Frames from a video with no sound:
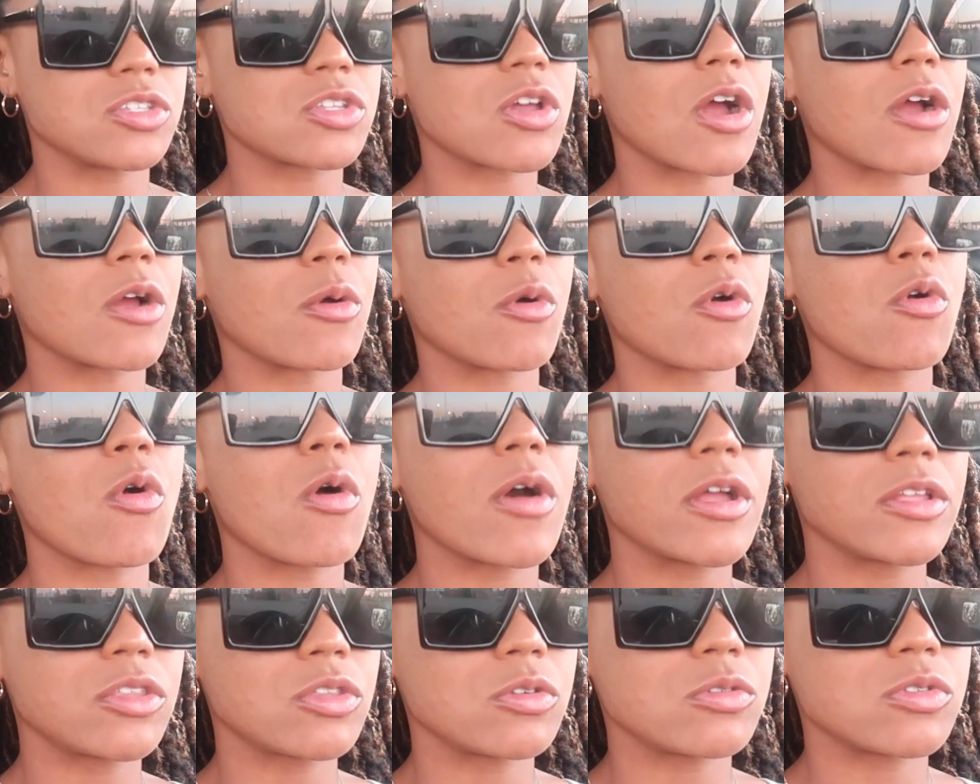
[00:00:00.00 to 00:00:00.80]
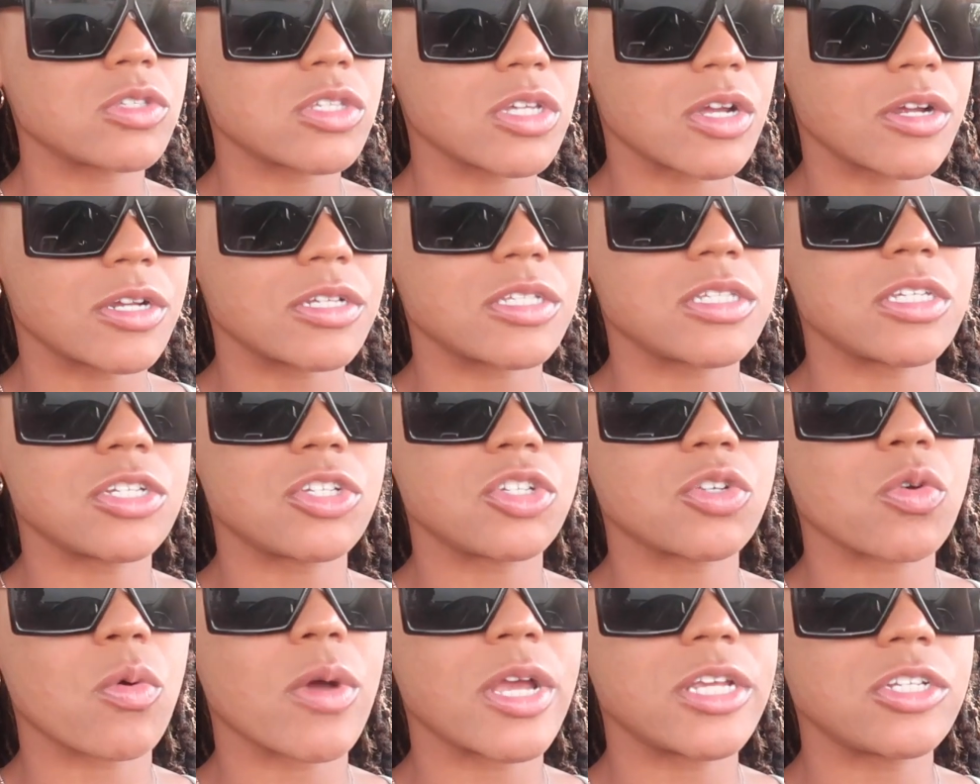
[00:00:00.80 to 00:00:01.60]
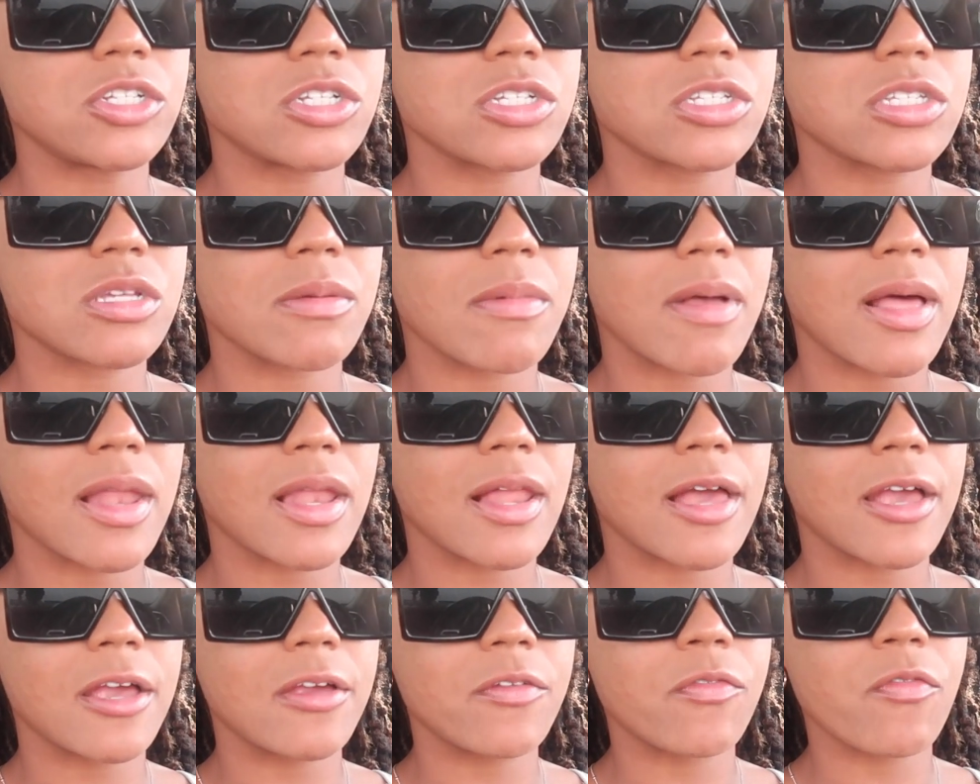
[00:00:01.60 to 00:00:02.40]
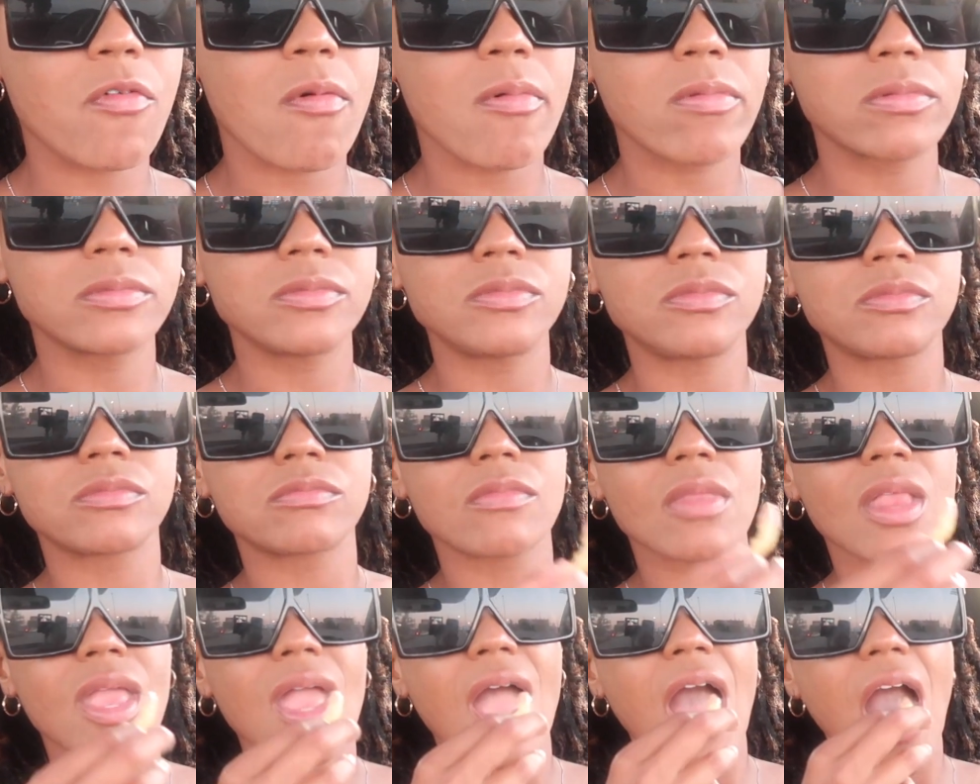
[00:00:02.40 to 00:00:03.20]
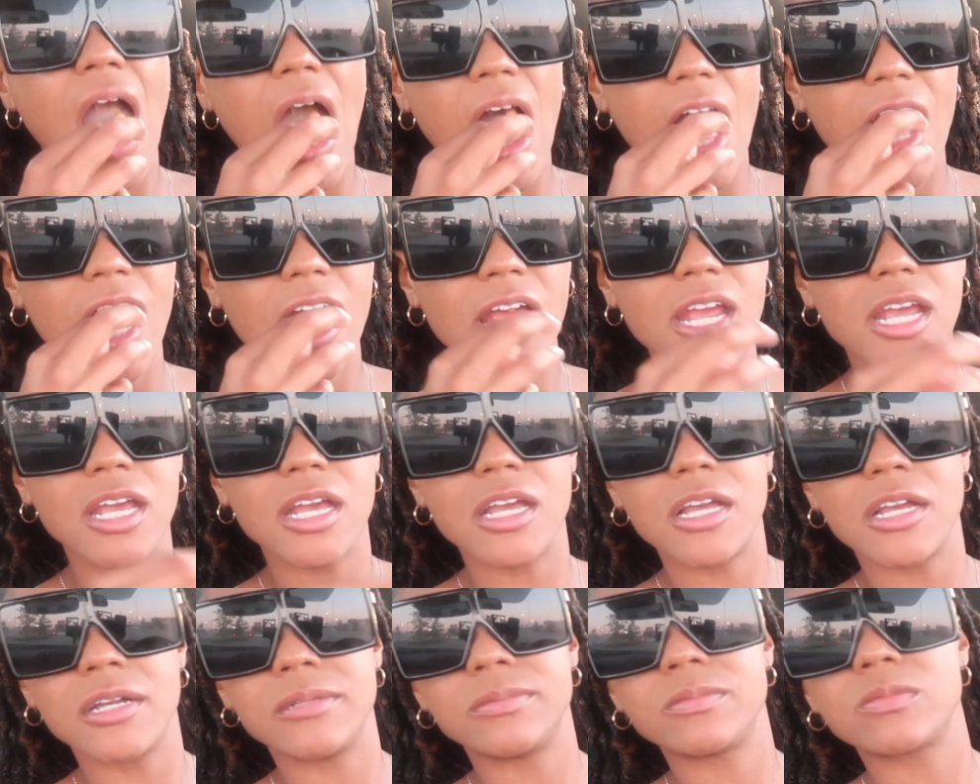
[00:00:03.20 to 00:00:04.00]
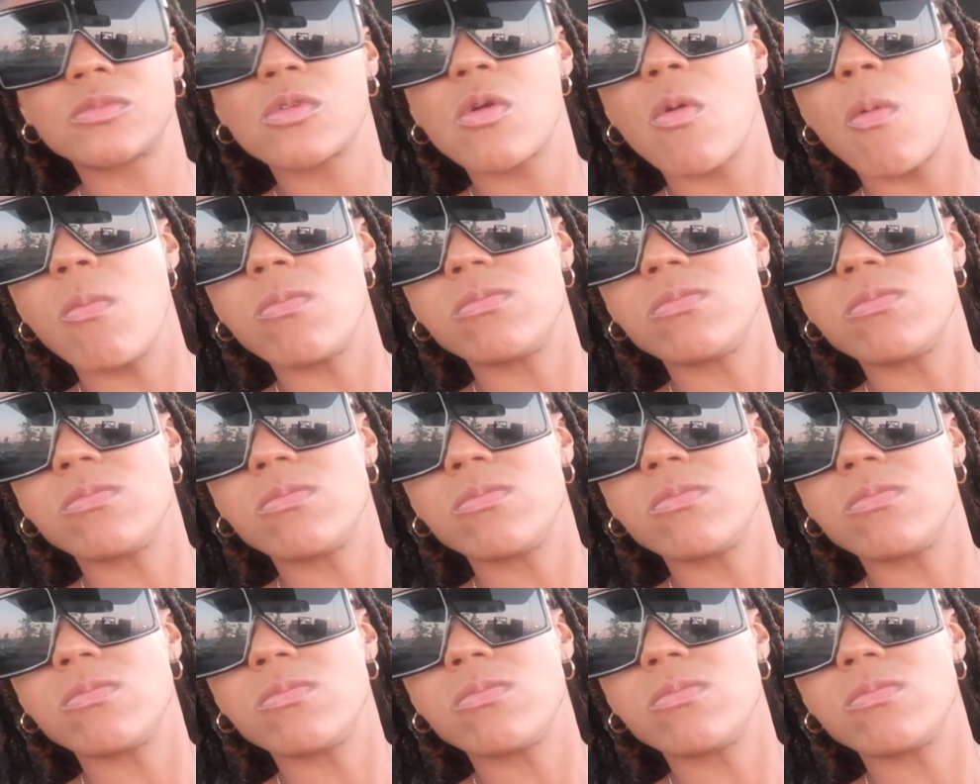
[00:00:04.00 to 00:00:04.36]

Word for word: start going through certain situations in my life, and